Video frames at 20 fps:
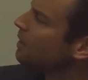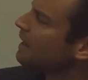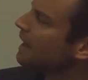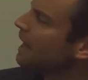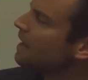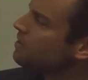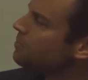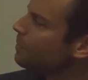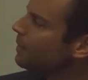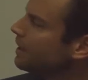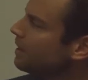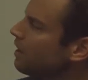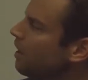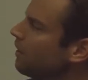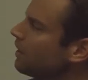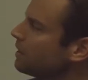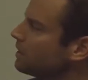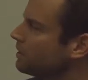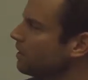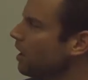Well, it has been
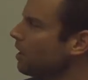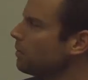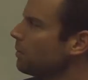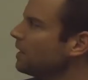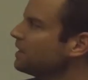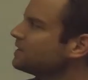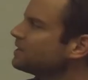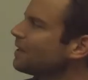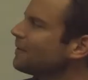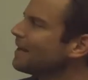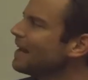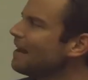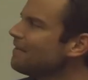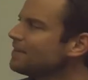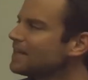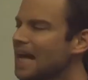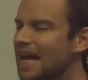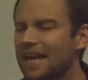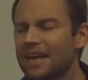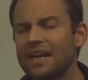going sideways, so we
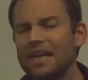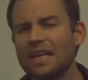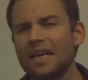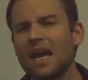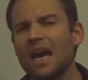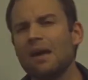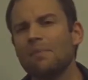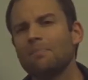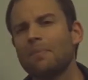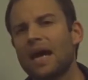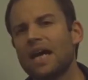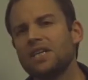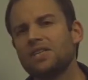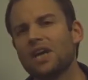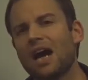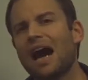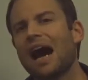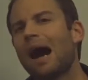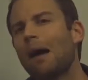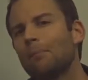haven't had any
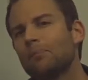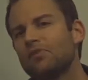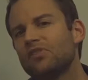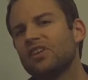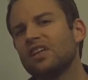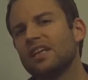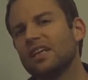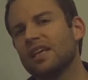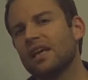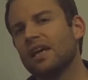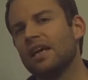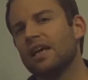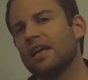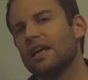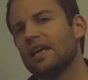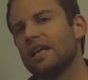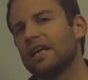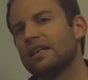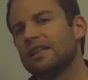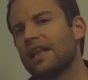major
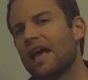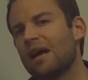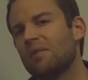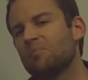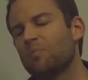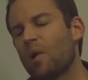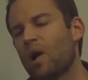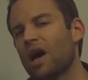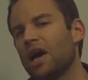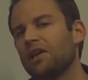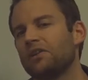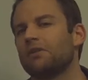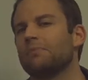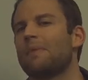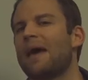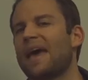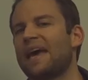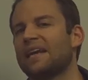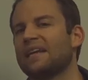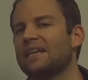uptick in that buyer
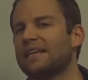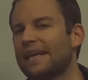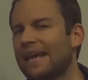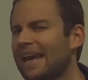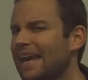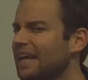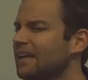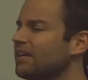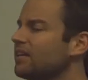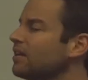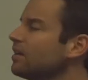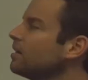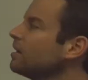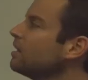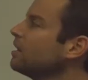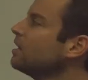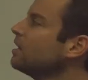demand yet.